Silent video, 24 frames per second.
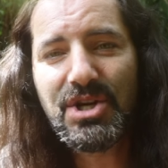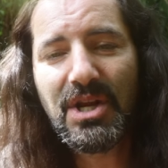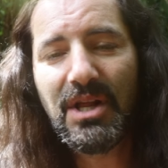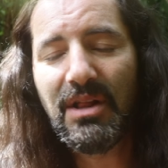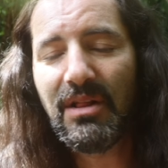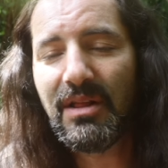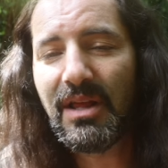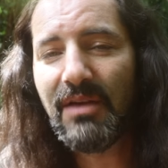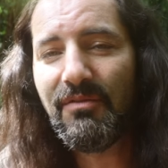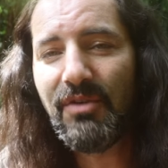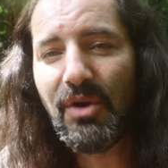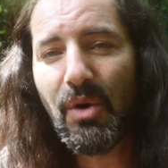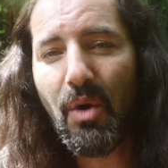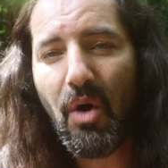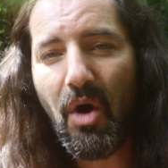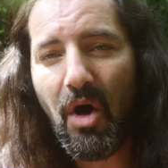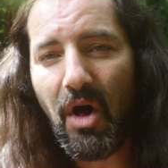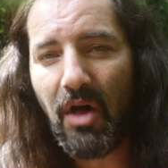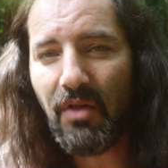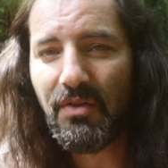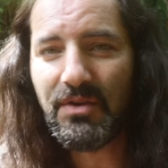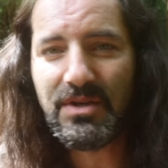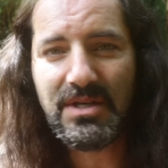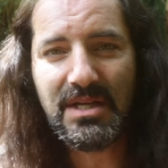He'll give you
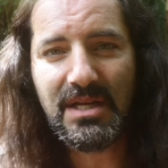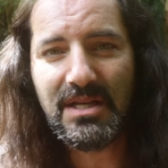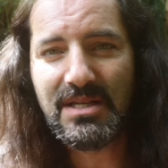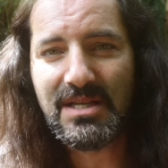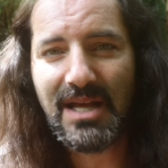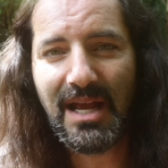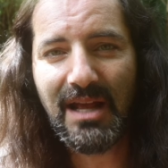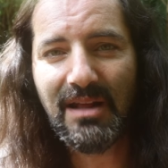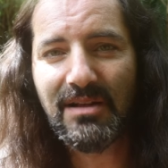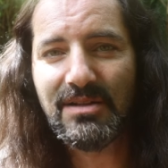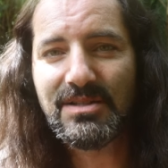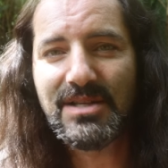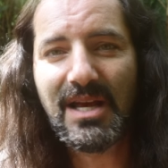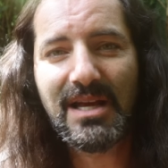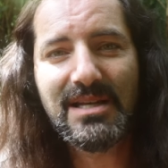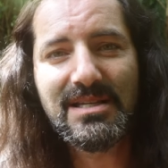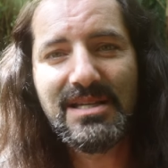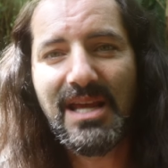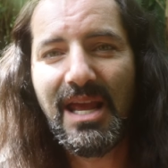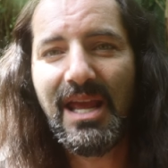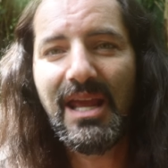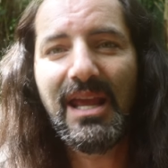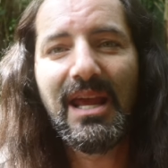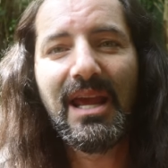all the details on
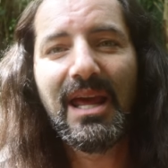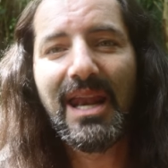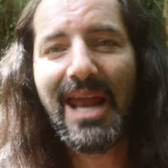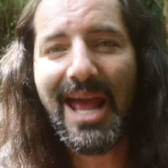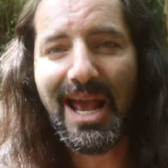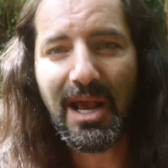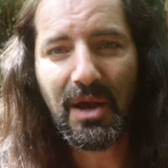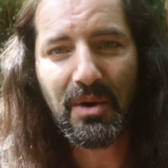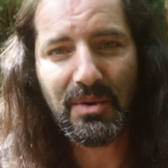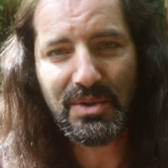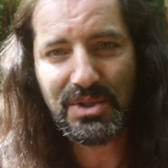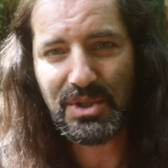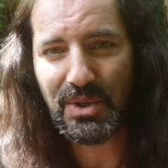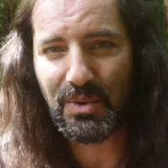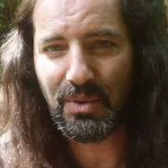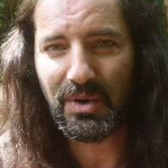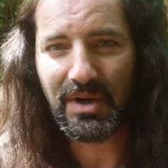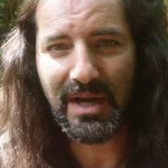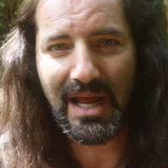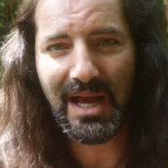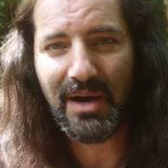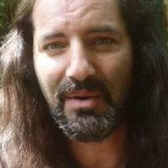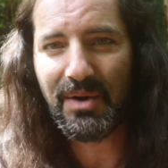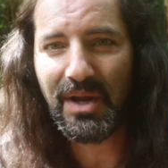taking an eco
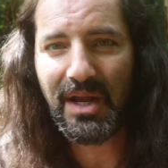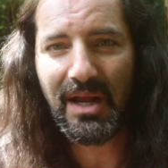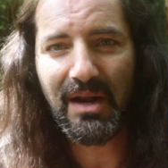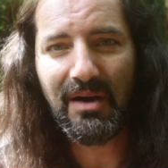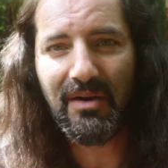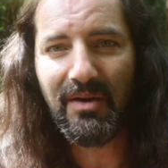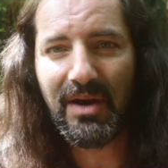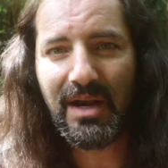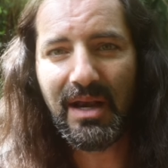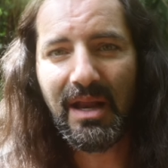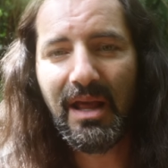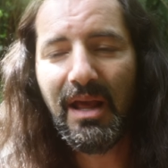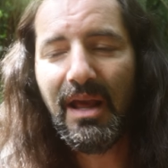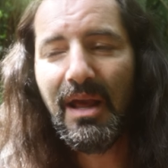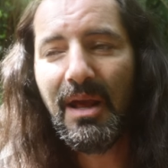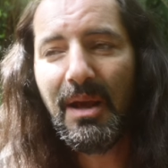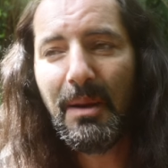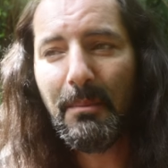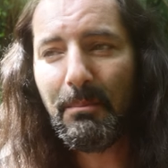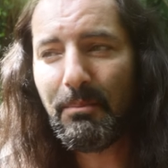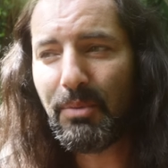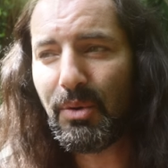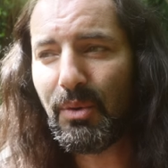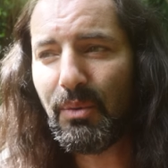tour down here in
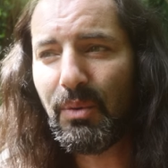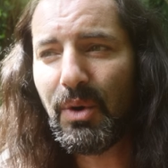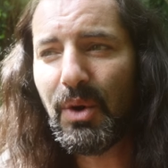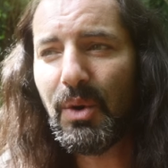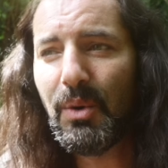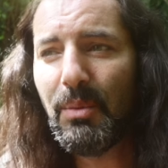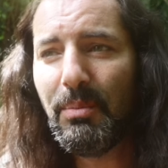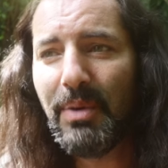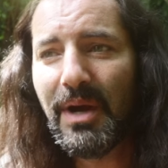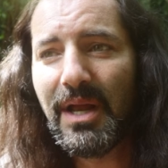Peru.